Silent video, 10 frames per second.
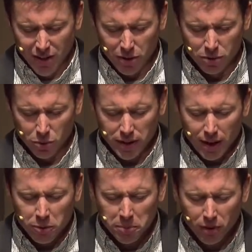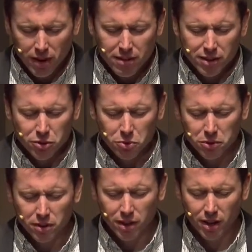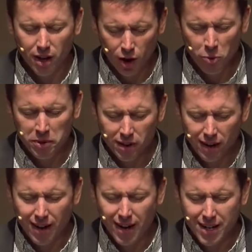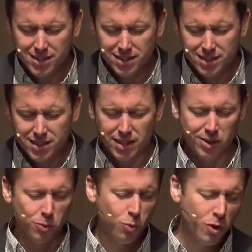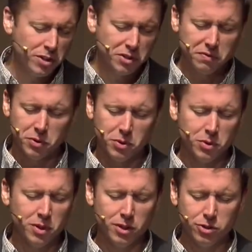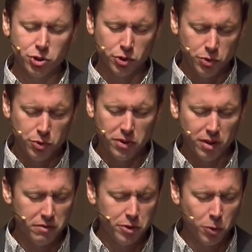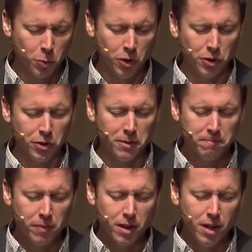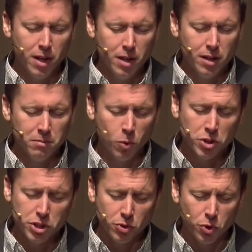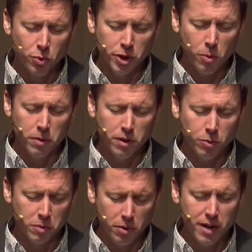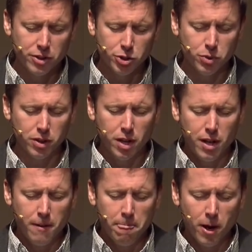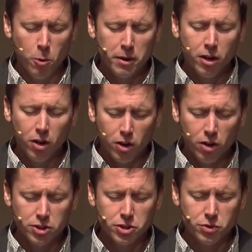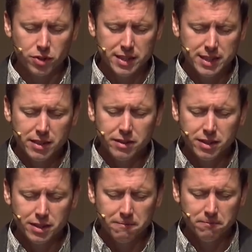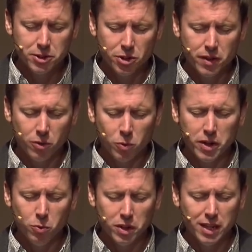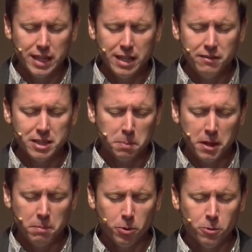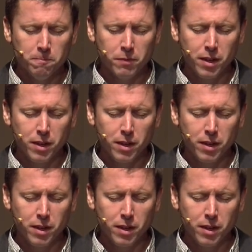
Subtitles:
Oh Lord, now we pray that you would open our eyes to see the wonderful truth of your word. And more so, Lord, we pray that you would open our hearts to receive it so that we would leave as people